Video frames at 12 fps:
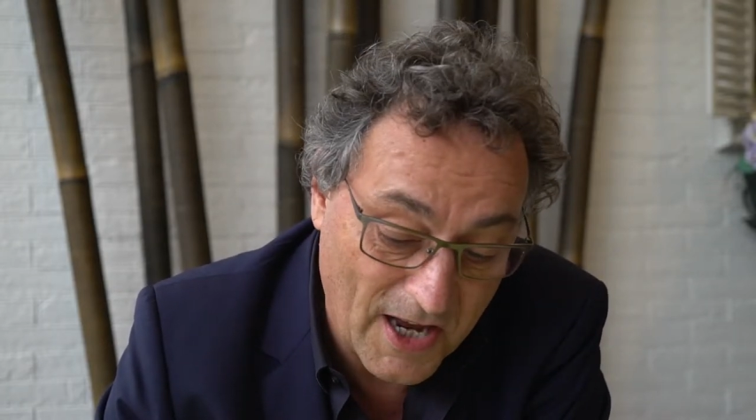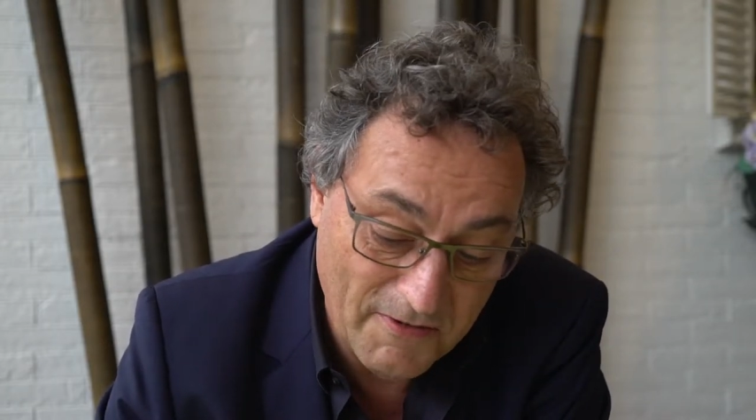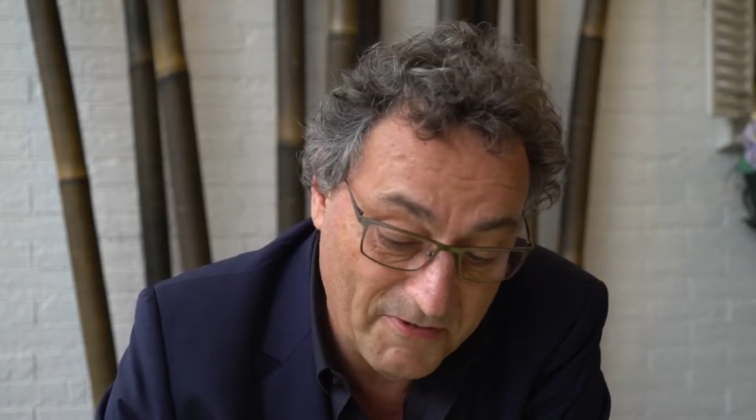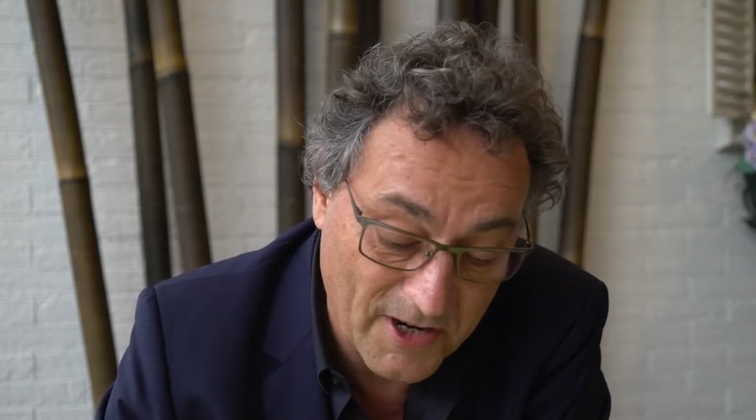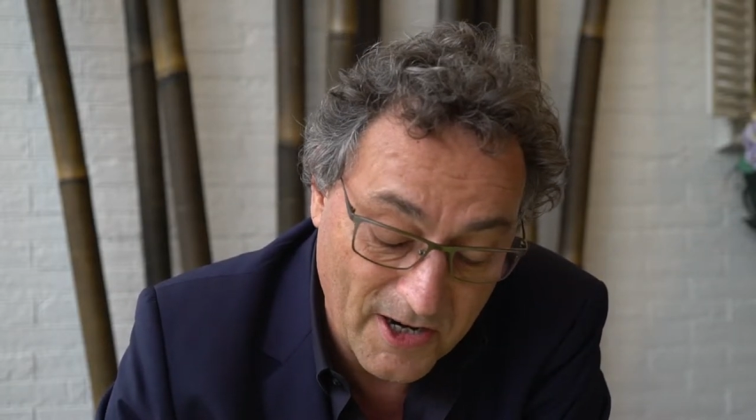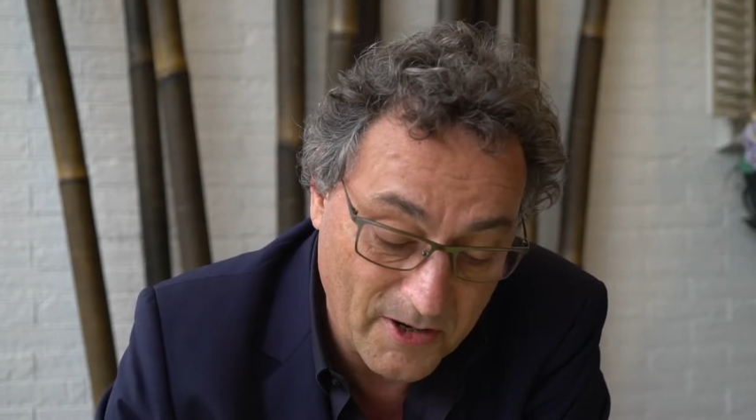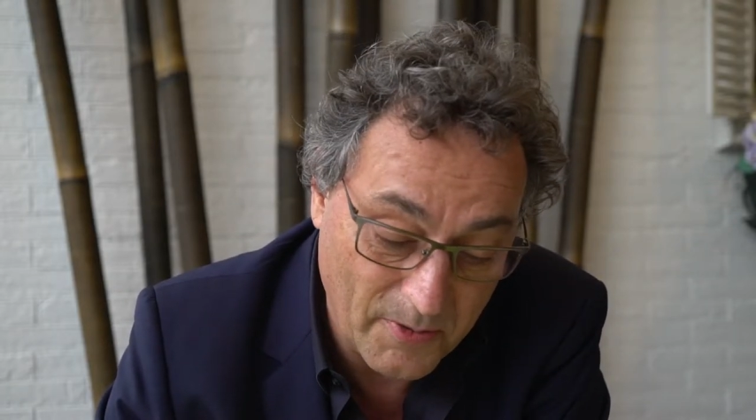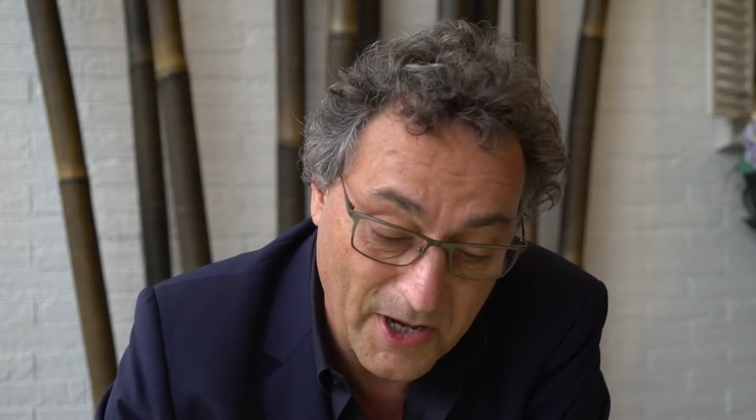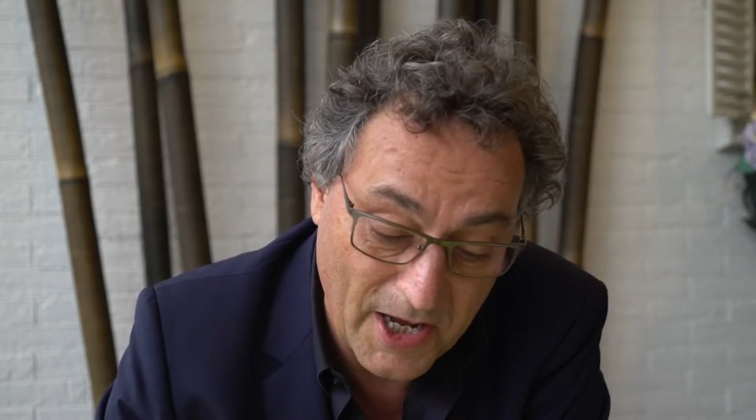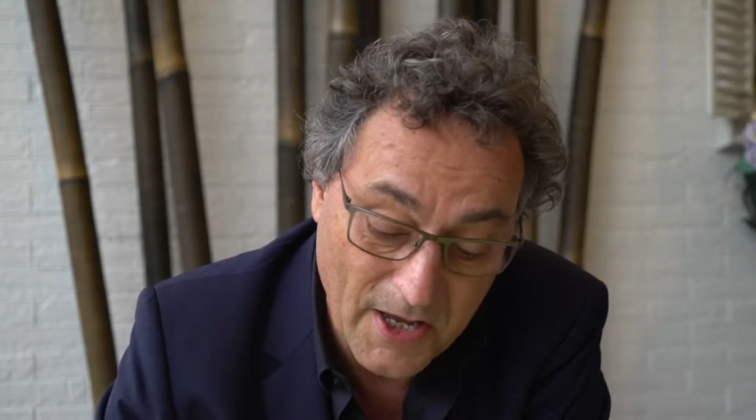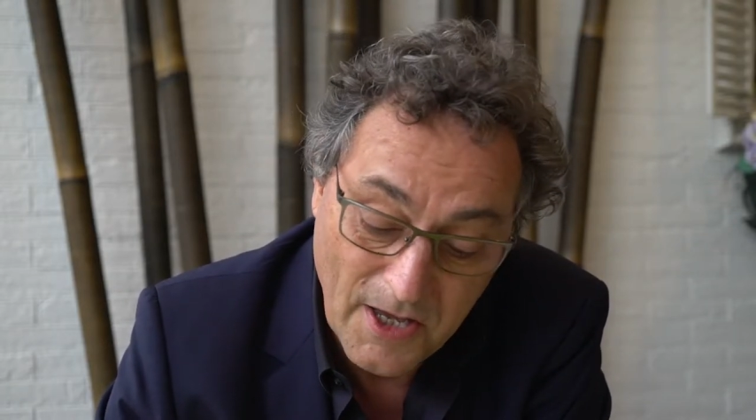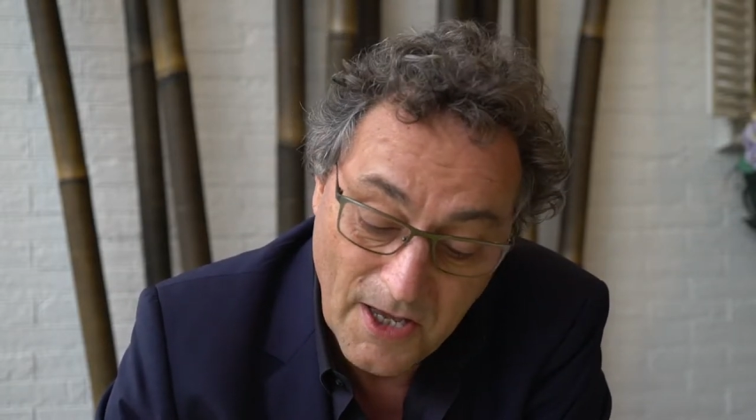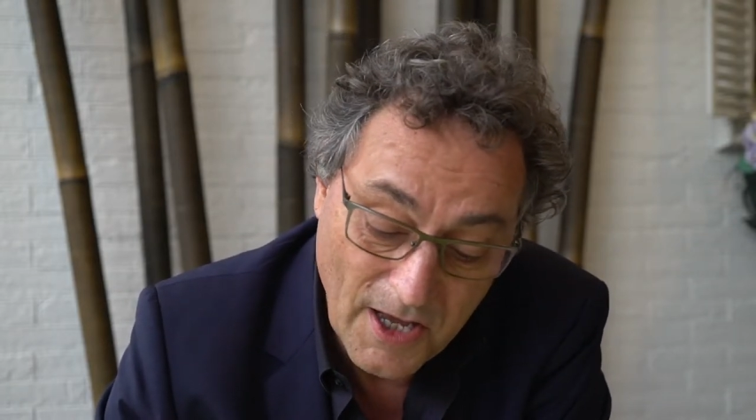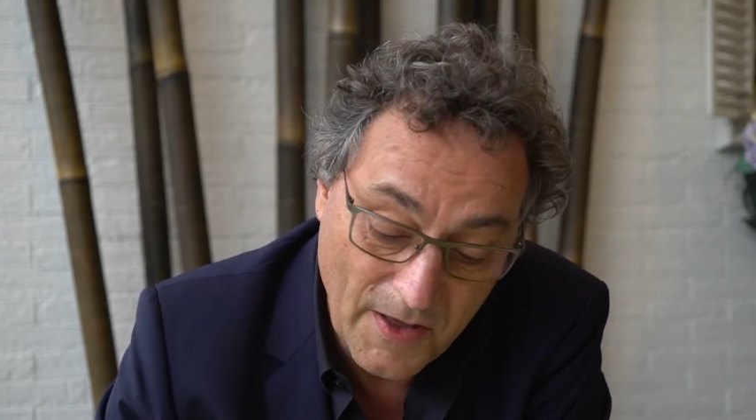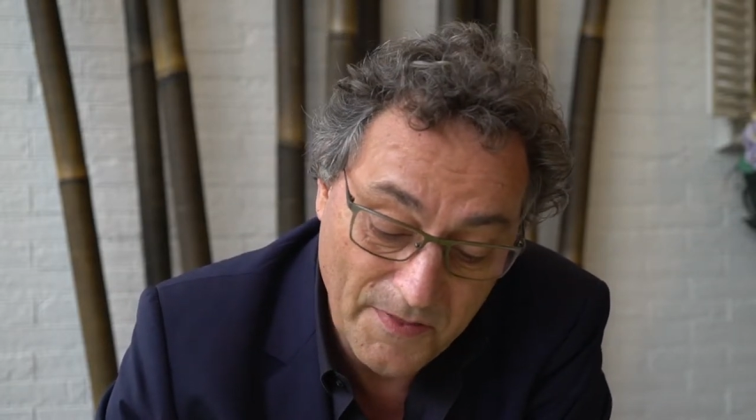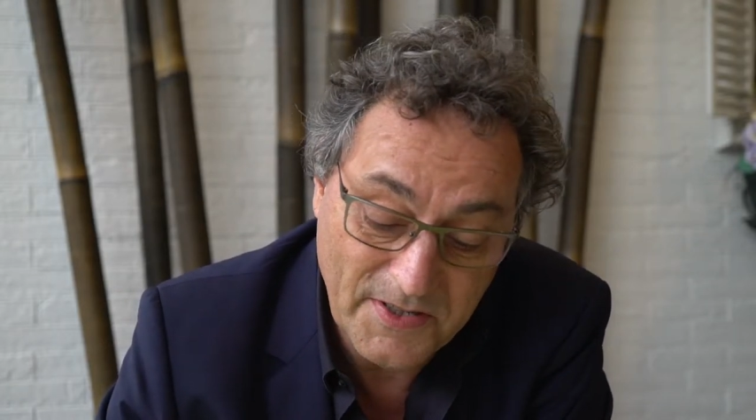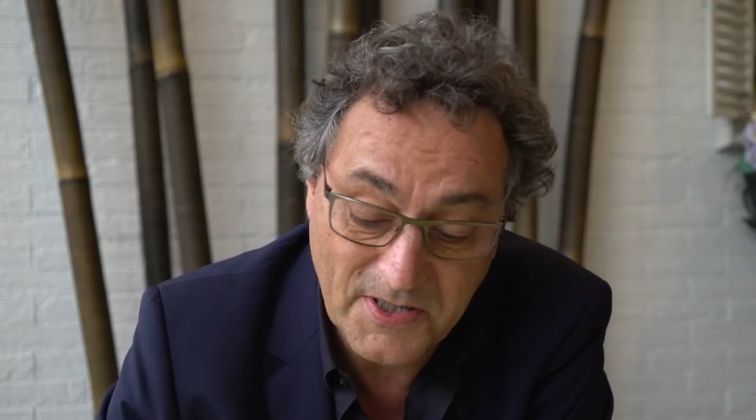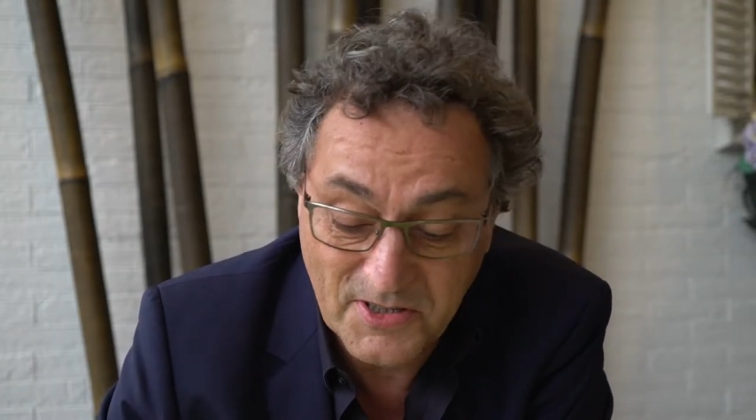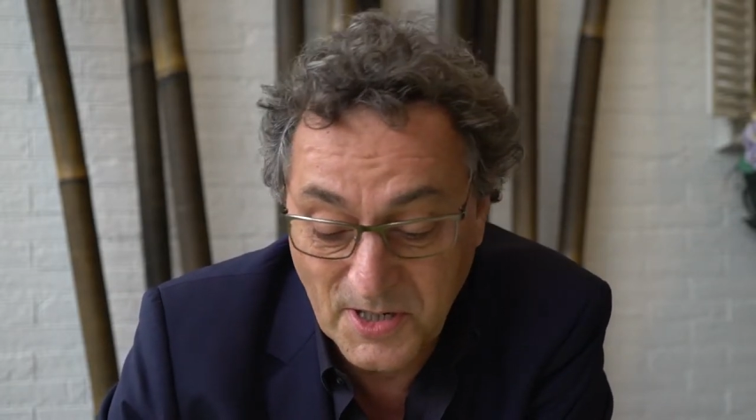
that far away. And this is